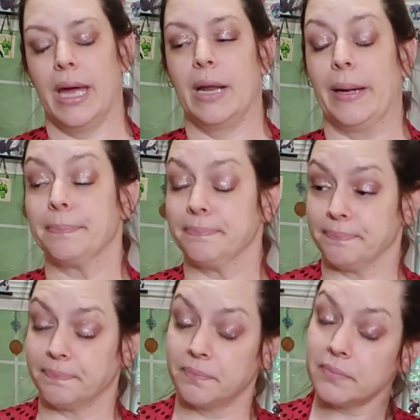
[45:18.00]
Anyway,
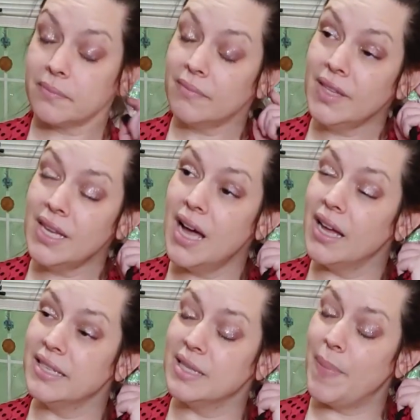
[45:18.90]

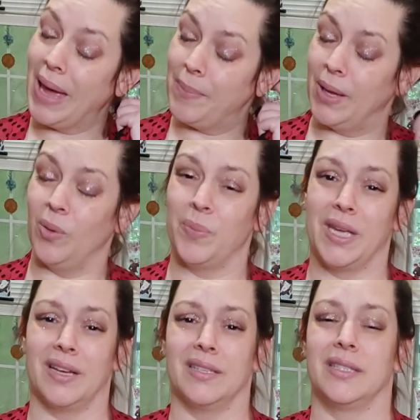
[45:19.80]
is the bat belt,
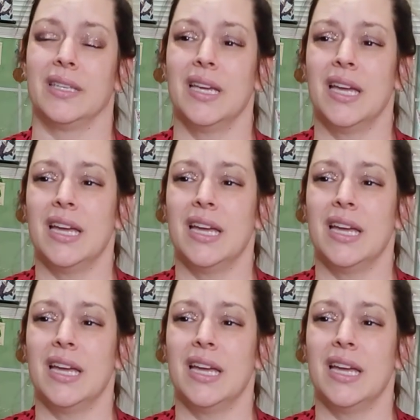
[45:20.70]
because